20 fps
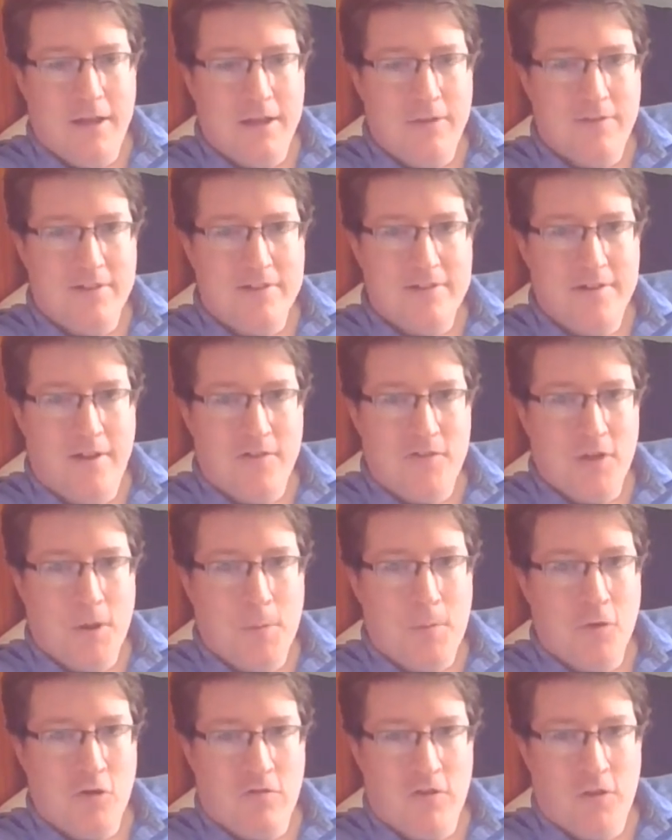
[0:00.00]
if it turns
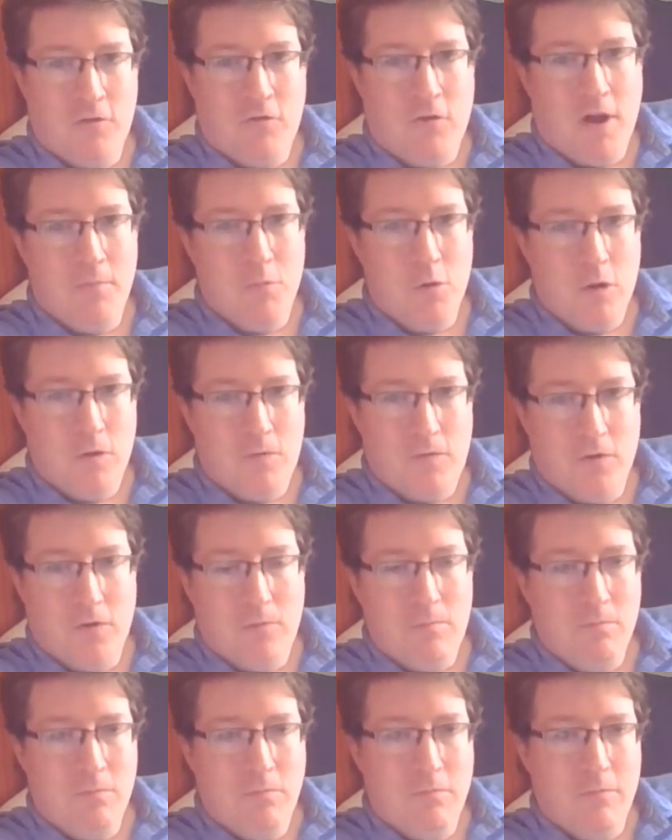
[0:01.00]
up and you're in the right mood
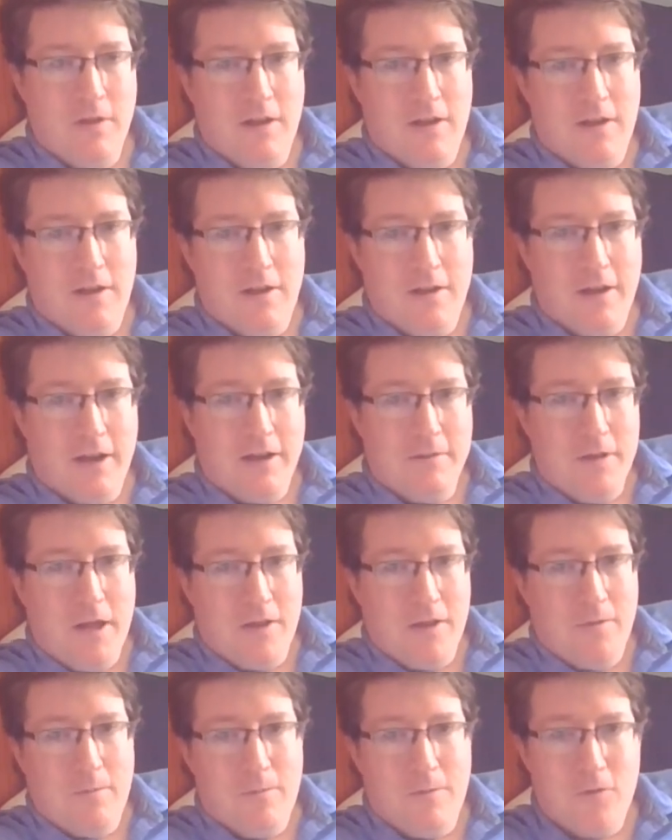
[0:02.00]
for
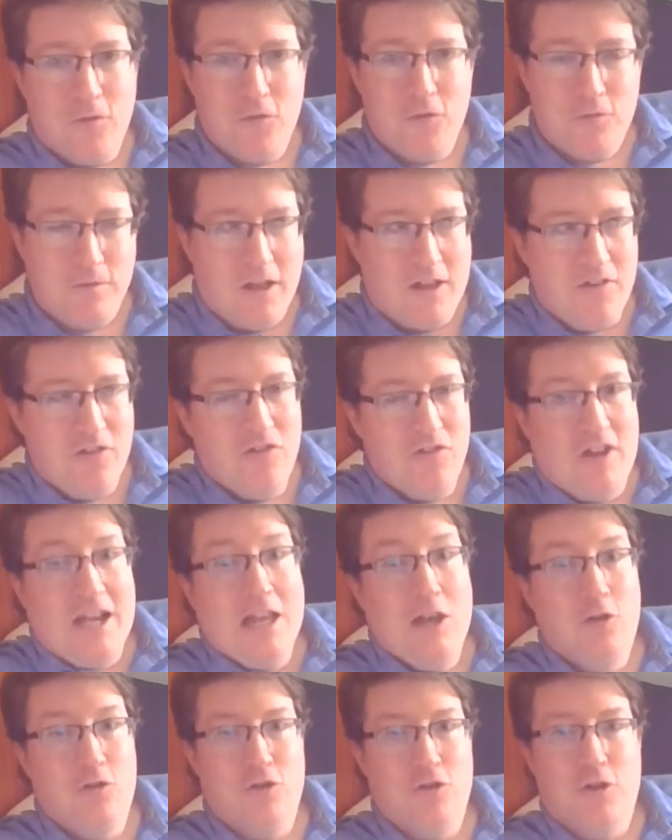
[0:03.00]
a
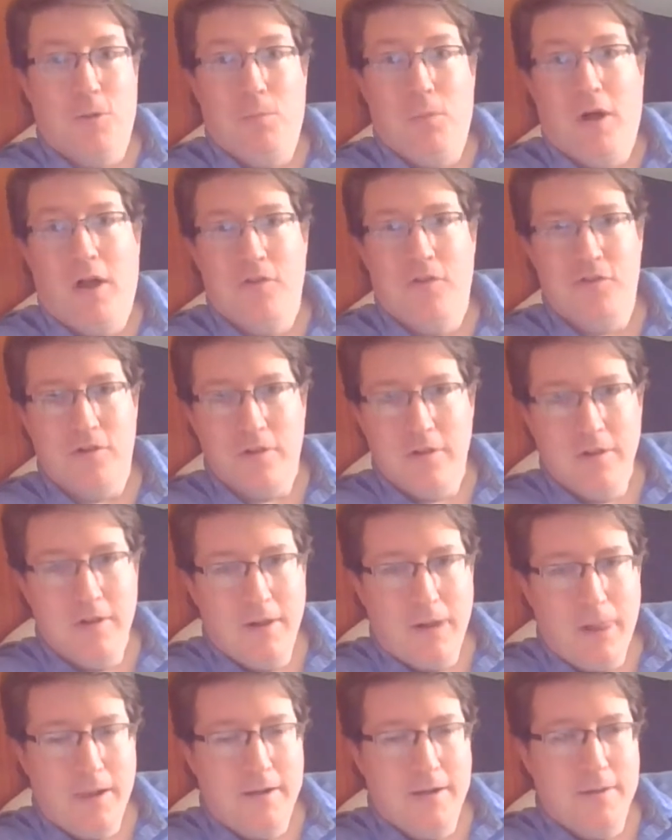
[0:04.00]
psychological puzzle,
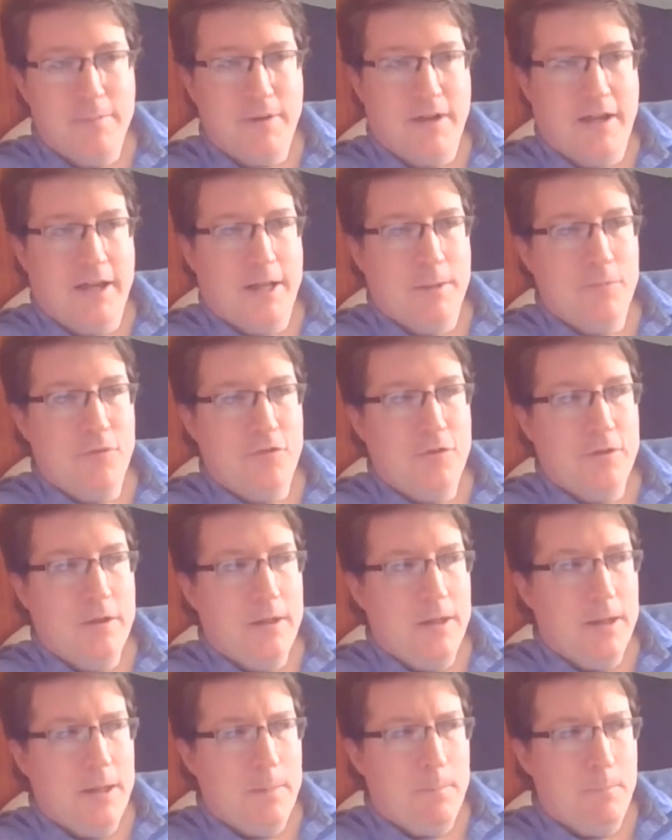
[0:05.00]
perhaps.
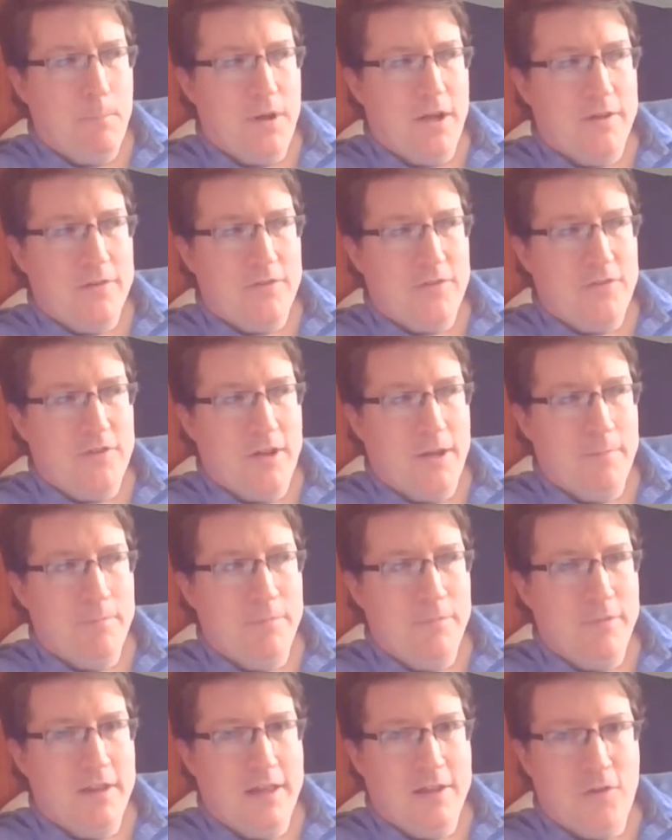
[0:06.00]
But
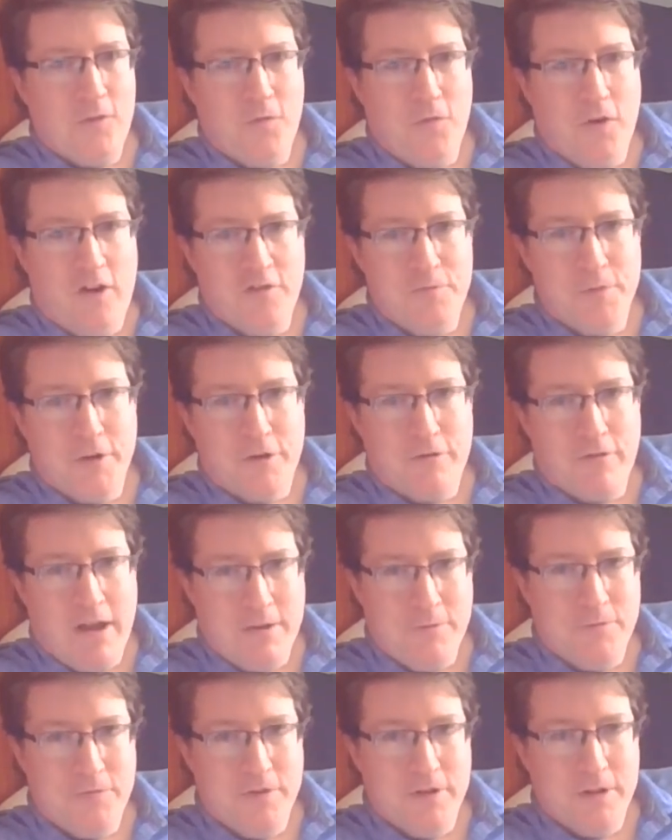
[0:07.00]
it's far from a
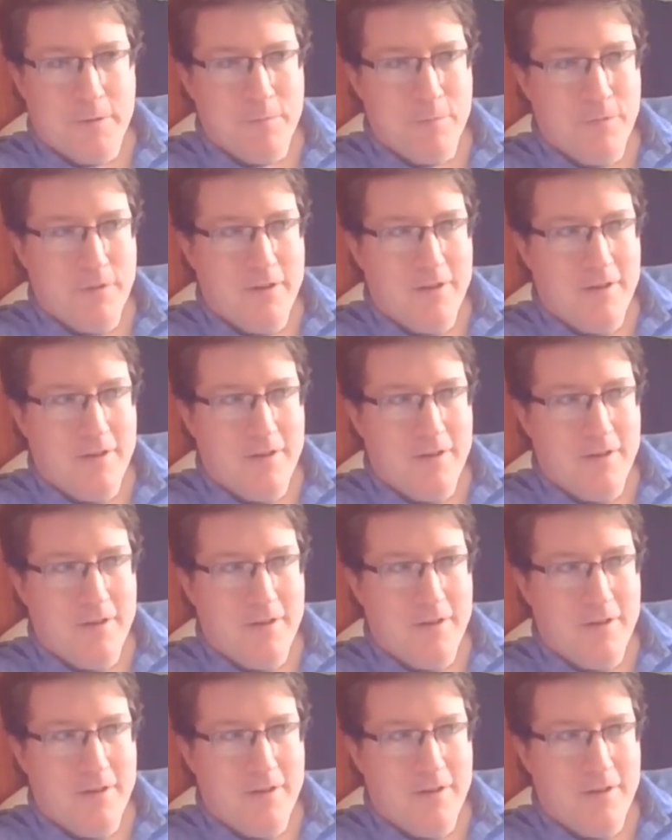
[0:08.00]
great film.